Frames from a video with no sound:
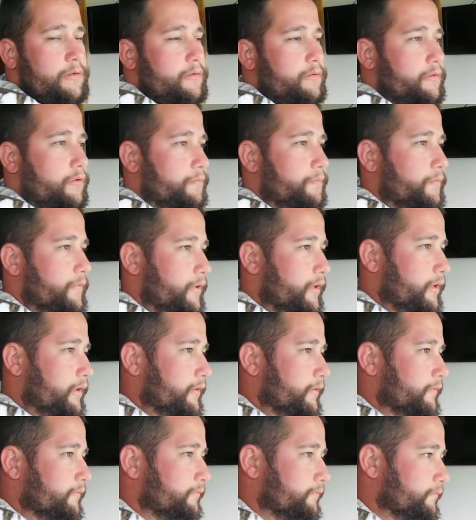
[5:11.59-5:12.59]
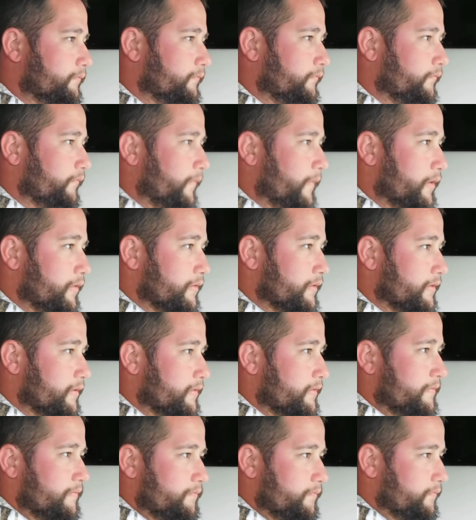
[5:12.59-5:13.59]
Hopefully,
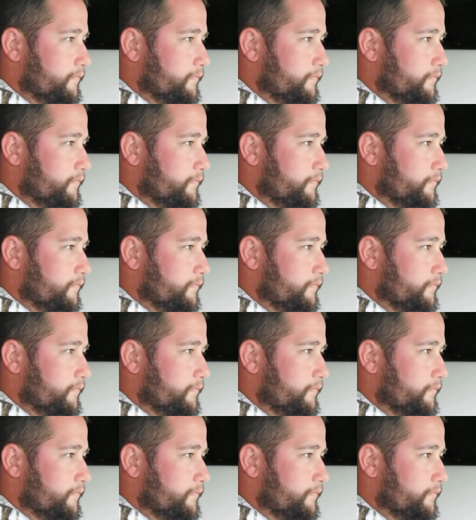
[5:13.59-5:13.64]
those